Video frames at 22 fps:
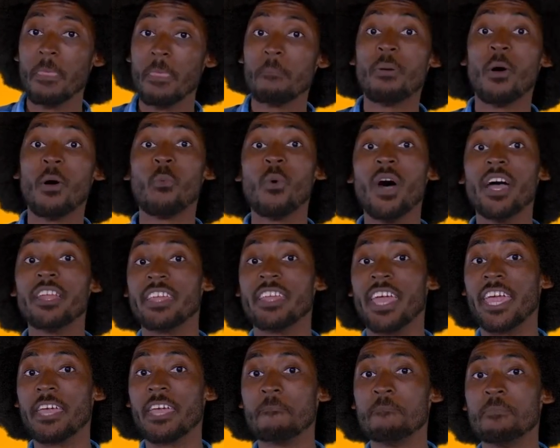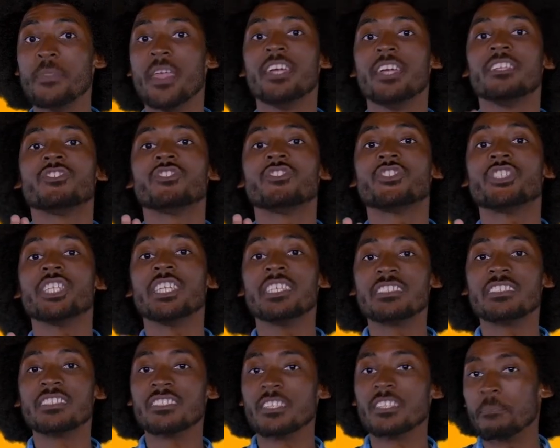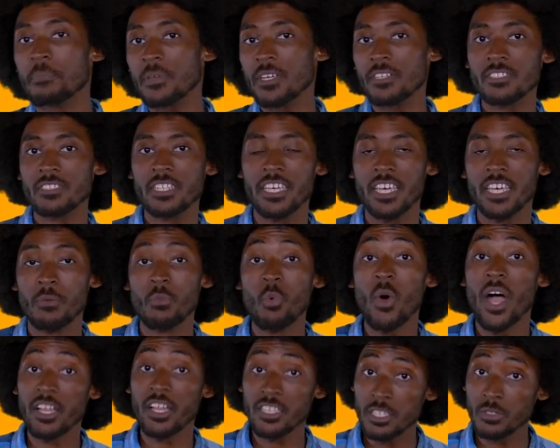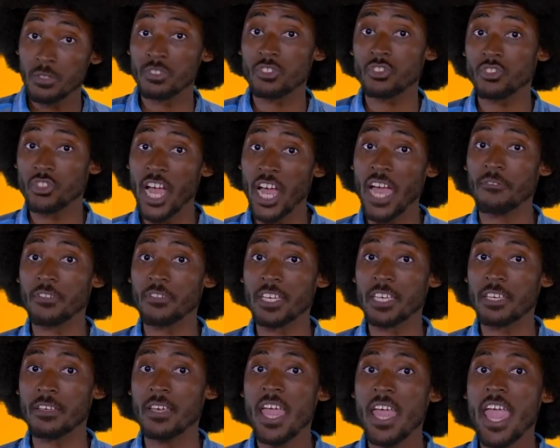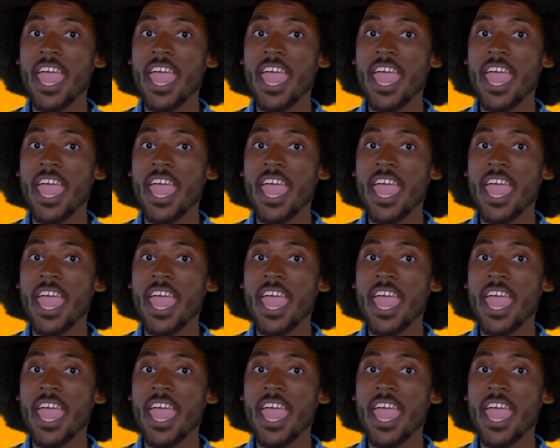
But one day, Jesus appeared to him while he was traveling,